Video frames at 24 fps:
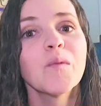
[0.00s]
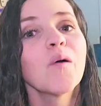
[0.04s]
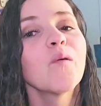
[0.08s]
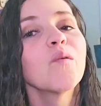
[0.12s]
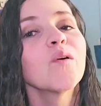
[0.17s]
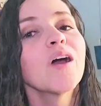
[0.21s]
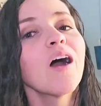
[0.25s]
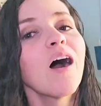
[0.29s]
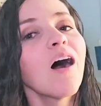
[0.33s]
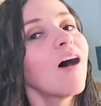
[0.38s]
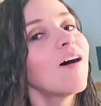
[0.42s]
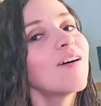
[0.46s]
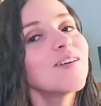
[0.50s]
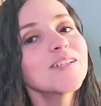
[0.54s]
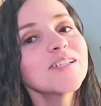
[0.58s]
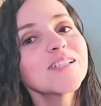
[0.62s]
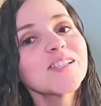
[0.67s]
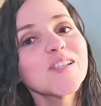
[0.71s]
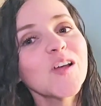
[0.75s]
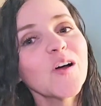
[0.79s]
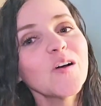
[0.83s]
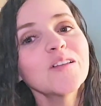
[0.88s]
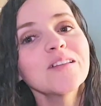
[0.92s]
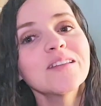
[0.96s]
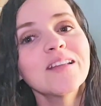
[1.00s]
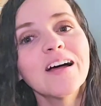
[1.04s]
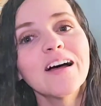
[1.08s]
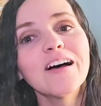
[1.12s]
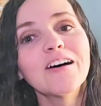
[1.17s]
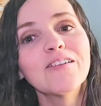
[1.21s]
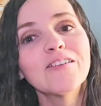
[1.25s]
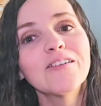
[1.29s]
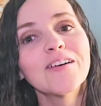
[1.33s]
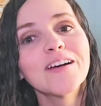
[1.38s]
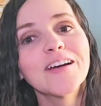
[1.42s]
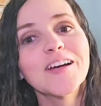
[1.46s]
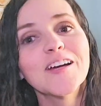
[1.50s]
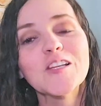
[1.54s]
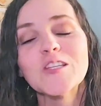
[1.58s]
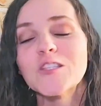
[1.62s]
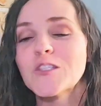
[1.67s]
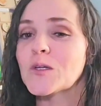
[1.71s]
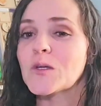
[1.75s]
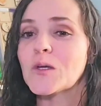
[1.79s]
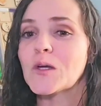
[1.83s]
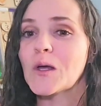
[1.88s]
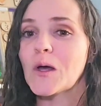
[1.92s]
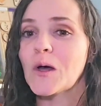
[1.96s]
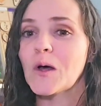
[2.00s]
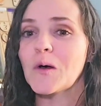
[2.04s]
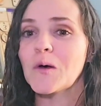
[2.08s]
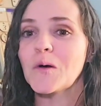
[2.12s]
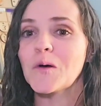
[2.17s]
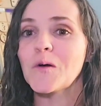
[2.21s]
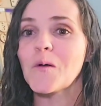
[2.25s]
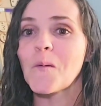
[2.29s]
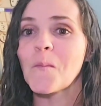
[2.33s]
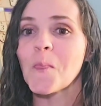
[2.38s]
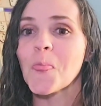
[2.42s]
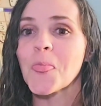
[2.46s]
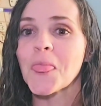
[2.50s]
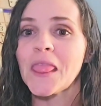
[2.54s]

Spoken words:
but we also love to go